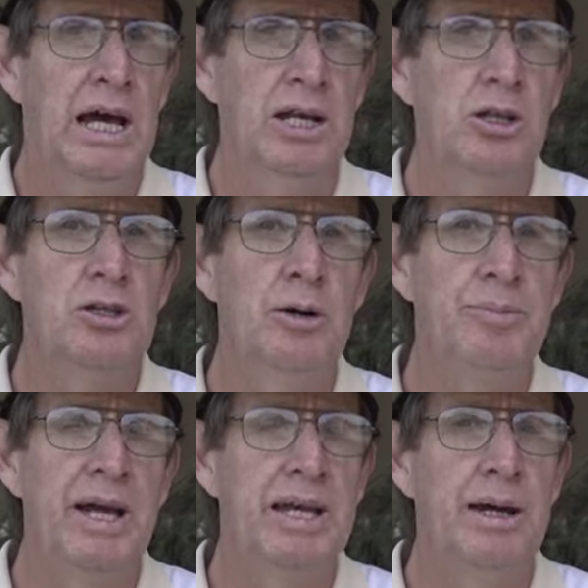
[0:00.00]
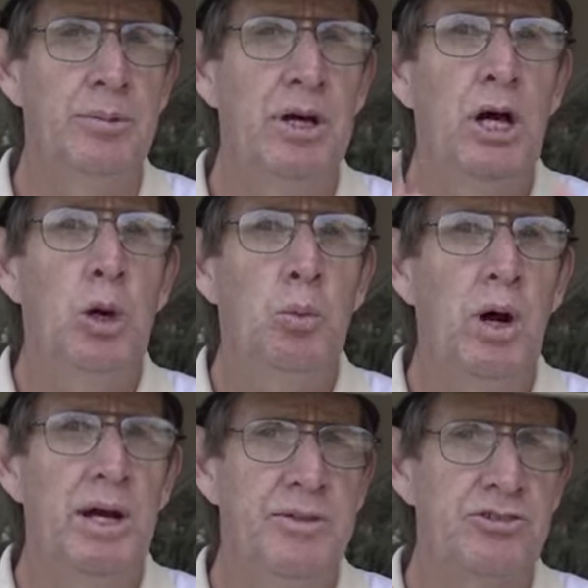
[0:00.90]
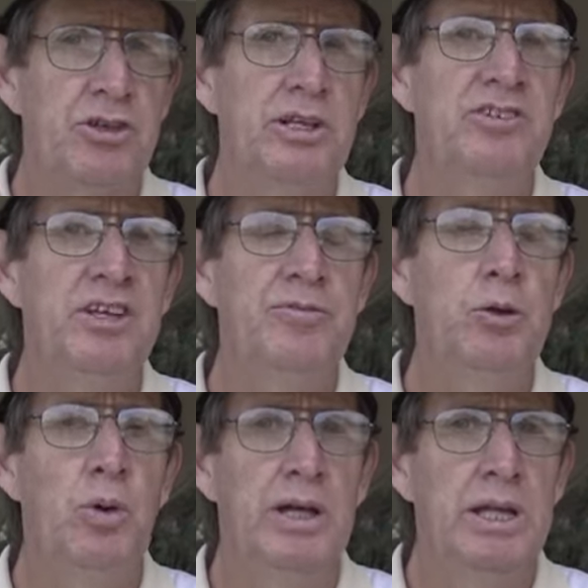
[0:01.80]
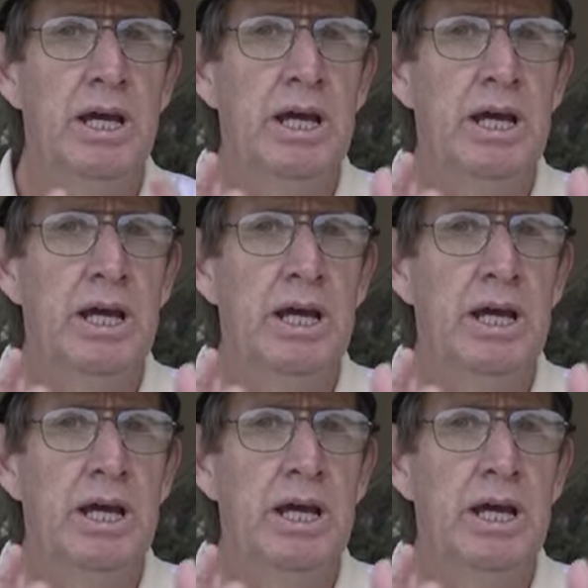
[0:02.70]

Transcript: a little compact camera, why the Sony ZV-1